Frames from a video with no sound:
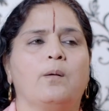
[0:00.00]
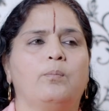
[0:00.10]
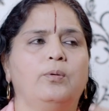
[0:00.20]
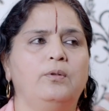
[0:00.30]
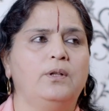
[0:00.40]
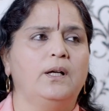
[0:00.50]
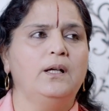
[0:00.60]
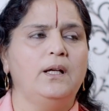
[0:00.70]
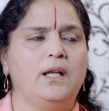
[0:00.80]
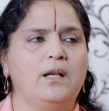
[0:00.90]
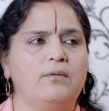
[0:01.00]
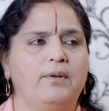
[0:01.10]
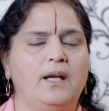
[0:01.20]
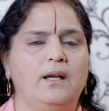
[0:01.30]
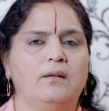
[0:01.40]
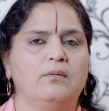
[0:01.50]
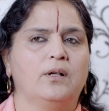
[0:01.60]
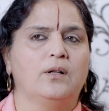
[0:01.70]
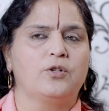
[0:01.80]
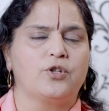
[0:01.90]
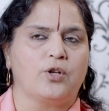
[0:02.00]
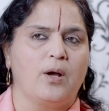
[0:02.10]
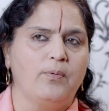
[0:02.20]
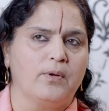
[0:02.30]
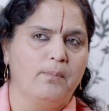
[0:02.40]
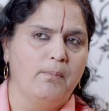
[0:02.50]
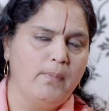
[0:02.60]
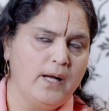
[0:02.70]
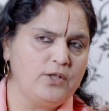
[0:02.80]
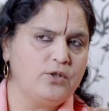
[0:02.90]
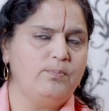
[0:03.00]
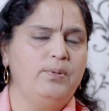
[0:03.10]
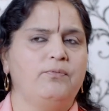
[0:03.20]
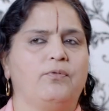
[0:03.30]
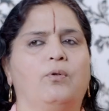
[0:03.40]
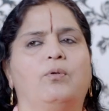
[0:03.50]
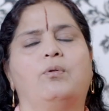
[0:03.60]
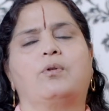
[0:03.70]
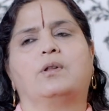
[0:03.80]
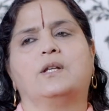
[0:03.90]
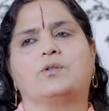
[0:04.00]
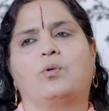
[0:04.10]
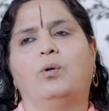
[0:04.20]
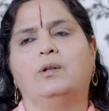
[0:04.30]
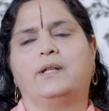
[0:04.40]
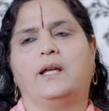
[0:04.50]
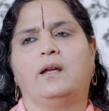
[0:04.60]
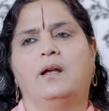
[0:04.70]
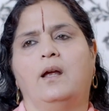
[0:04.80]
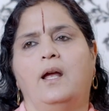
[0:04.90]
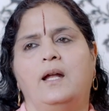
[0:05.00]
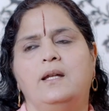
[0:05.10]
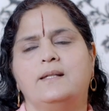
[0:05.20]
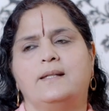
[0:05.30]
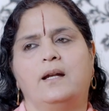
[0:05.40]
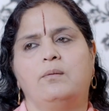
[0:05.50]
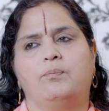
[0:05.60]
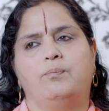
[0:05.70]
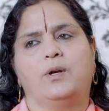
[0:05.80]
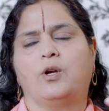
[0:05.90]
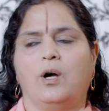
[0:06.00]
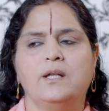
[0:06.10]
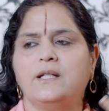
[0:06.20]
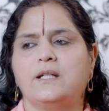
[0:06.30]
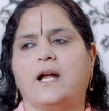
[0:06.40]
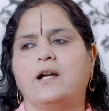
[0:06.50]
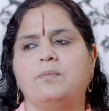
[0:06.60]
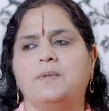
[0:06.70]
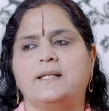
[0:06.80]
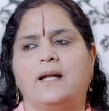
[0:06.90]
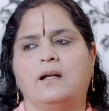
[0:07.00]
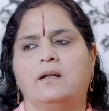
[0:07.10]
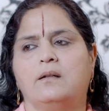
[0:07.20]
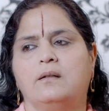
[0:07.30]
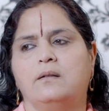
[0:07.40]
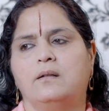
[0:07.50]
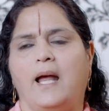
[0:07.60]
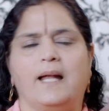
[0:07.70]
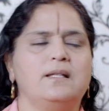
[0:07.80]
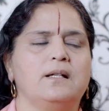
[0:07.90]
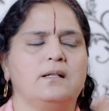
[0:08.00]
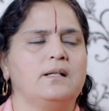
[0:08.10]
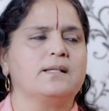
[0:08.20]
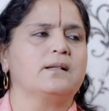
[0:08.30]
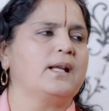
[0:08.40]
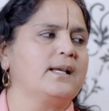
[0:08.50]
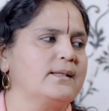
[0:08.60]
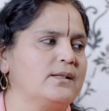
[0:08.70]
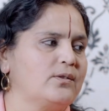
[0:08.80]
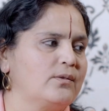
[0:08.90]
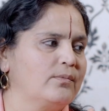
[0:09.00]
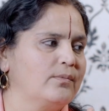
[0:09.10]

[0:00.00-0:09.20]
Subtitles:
Buddha, in a way, stopped much before this whole thing, and he said, because it can't be said, hence it doesn't exist.